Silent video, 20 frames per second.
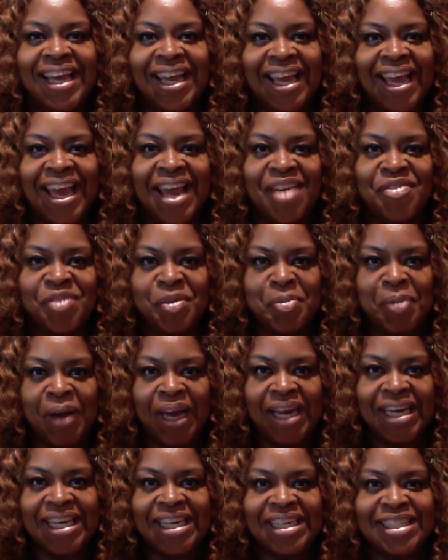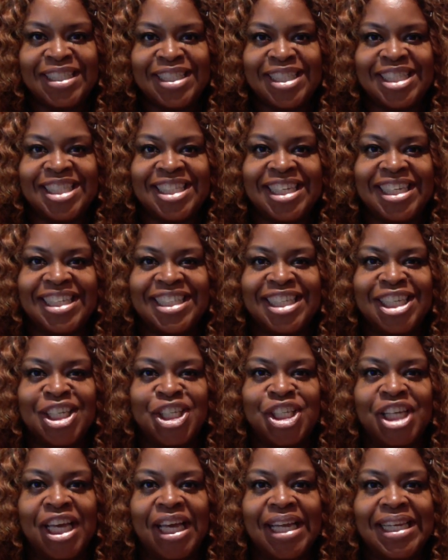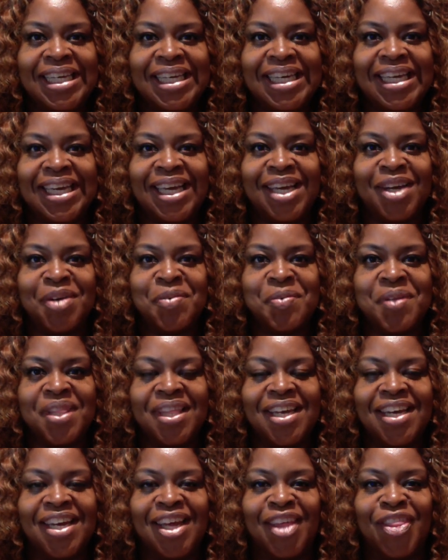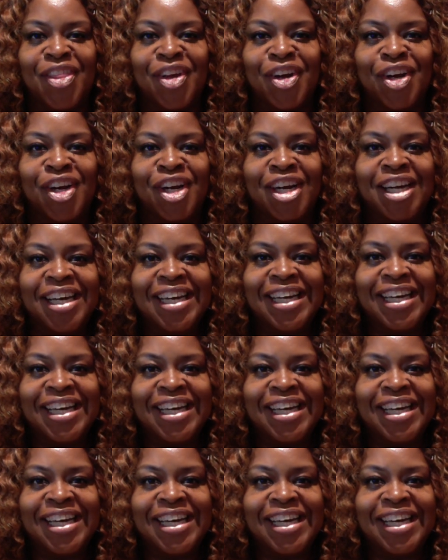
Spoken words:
Hey everybody, it's TT Shelley here with another